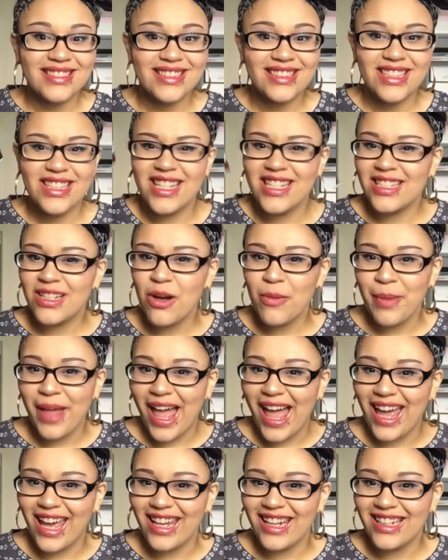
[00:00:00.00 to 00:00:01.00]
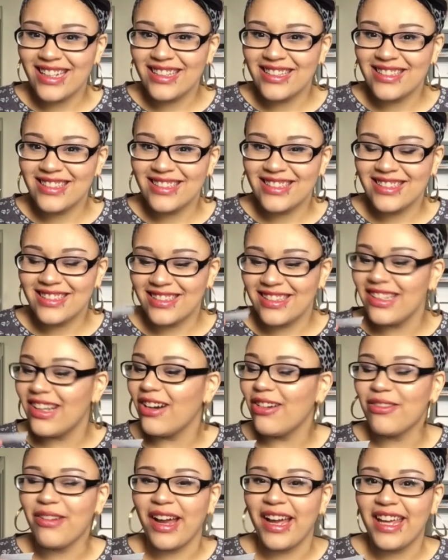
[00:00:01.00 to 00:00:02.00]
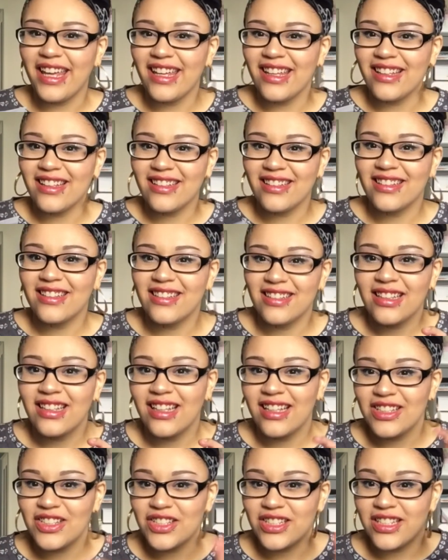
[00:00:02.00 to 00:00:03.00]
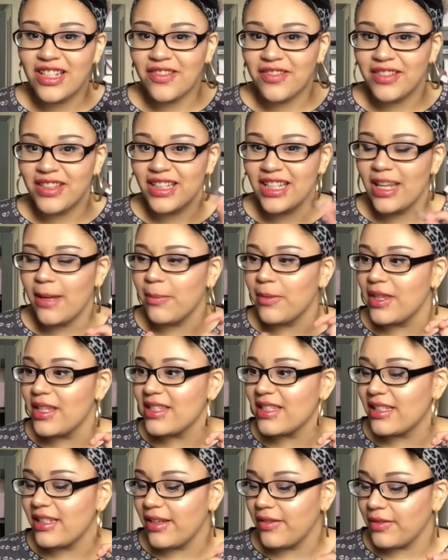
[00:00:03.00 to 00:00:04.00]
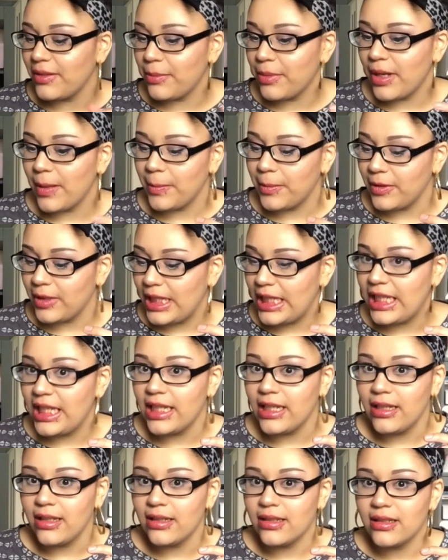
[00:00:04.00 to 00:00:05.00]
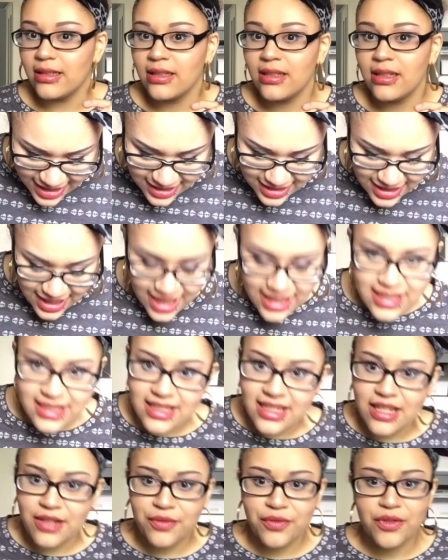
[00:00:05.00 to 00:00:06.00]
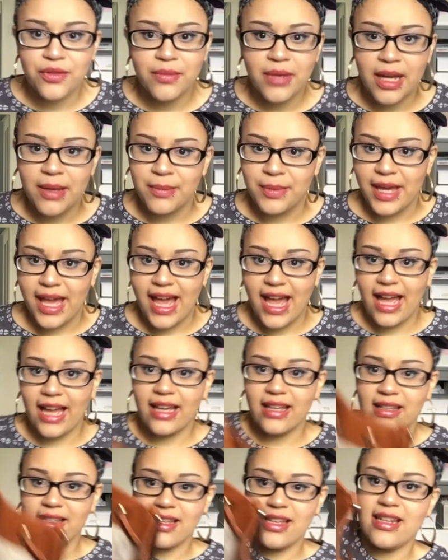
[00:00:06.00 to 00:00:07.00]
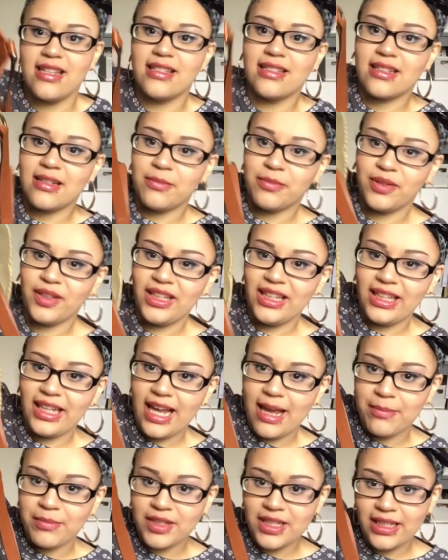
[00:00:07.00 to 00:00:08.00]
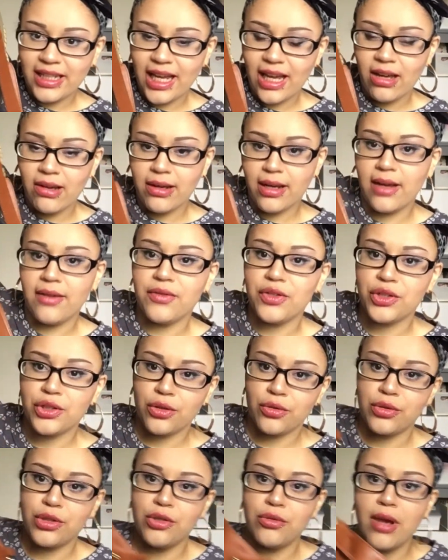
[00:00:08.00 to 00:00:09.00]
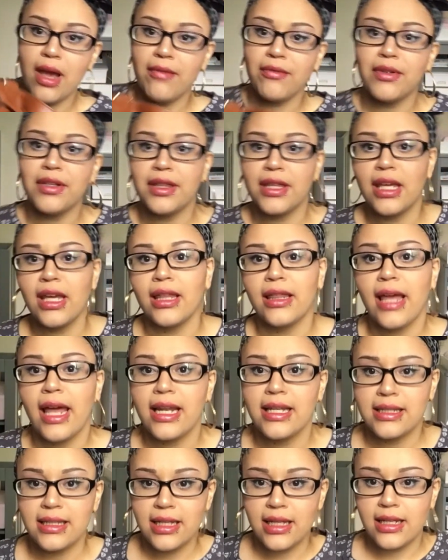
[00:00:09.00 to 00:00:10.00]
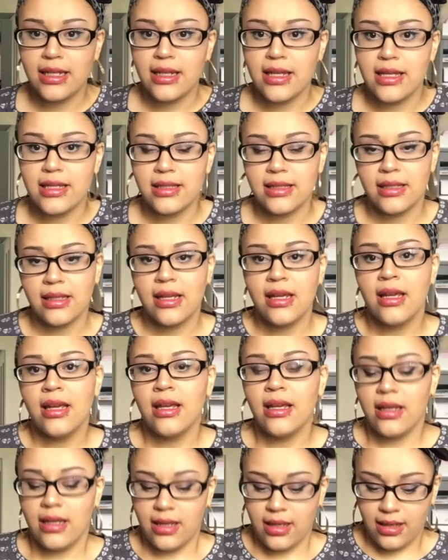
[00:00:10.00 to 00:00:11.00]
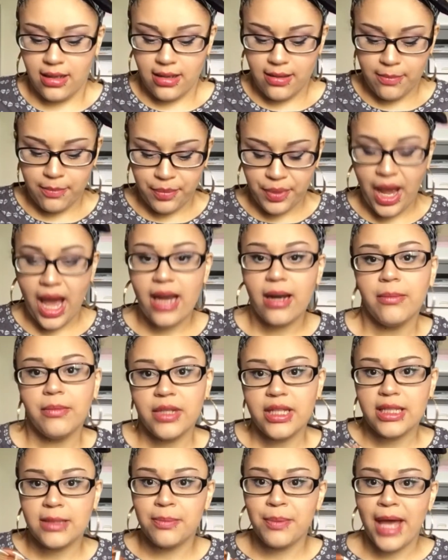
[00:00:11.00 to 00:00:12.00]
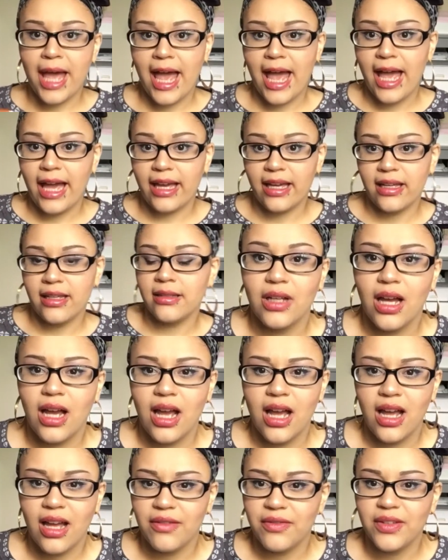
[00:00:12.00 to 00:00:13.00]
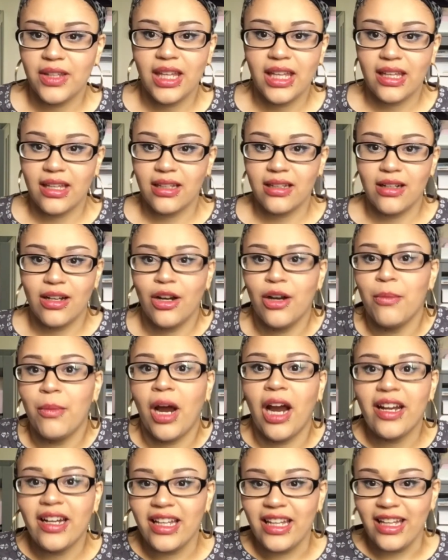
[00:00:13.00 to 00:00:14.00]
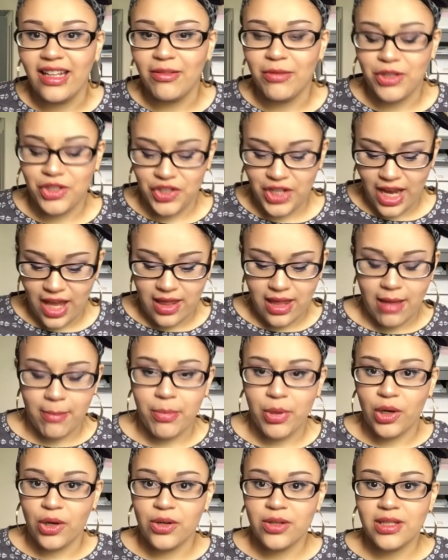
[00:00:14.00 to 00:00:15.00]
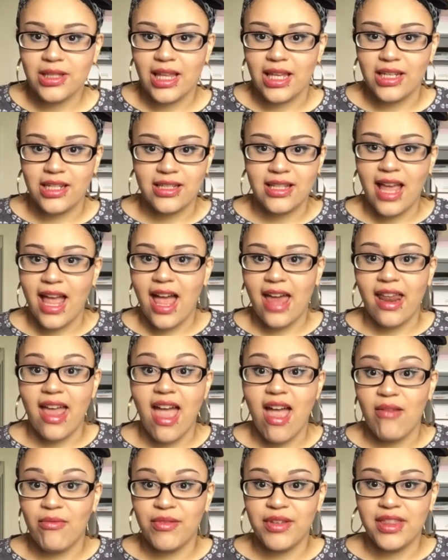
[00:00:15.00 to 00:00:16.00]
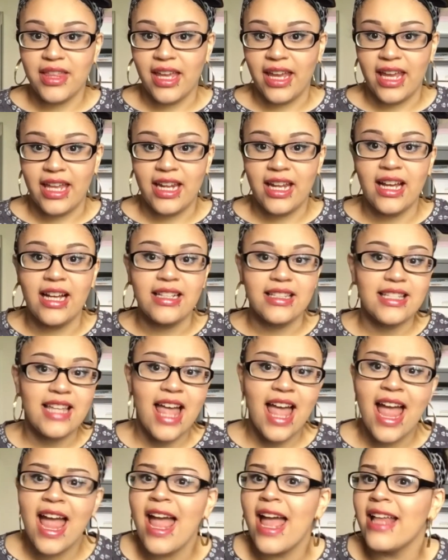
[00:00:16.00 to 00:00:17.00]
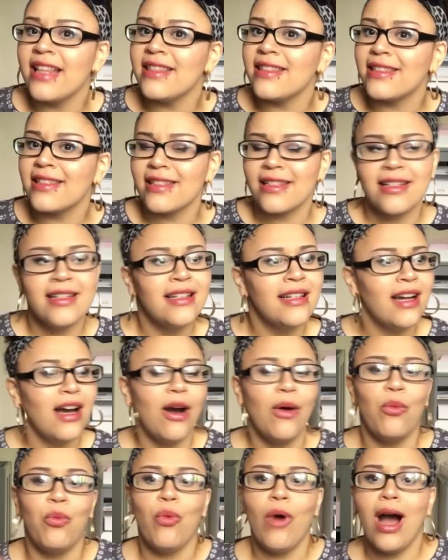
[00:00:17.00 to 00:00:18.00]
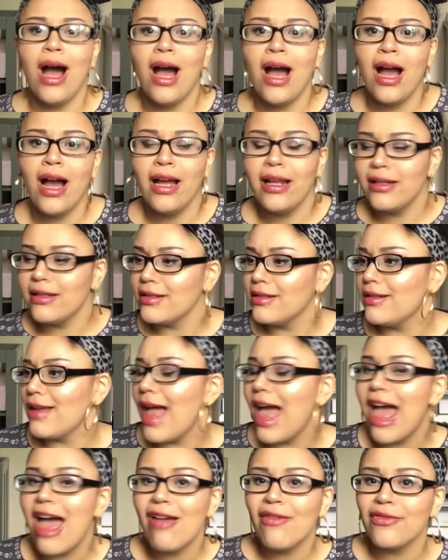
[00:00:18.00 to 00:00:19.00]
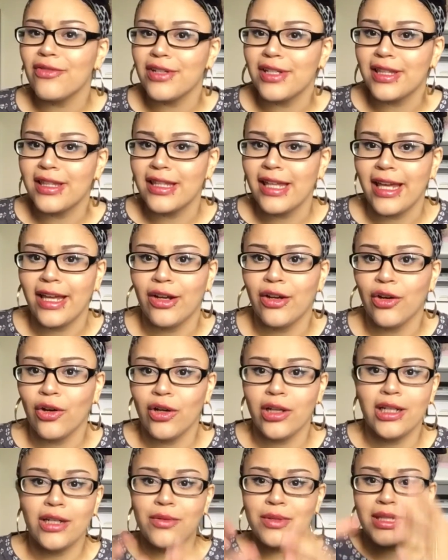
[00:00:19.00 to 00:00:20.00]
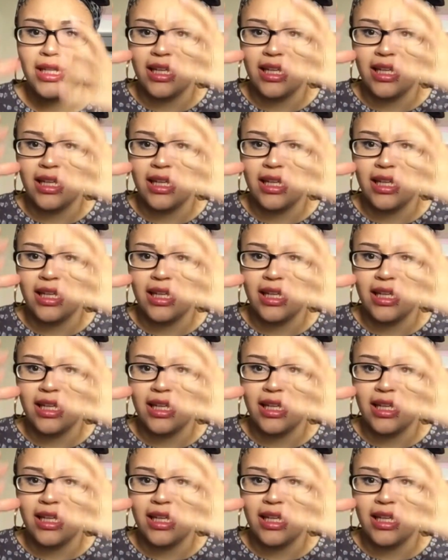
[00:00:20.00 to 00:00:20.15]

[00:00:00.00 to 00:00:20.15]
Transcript: Did these go bad? No, right? I should definitely keep this. I definitely probably need it. That is it for my bag. It is completely empty now. I've shown you everything that is in this bottomless bag. I feel like Hermione when she had that purse that just had everything in it. A tent, a wand, everything, girl, and it was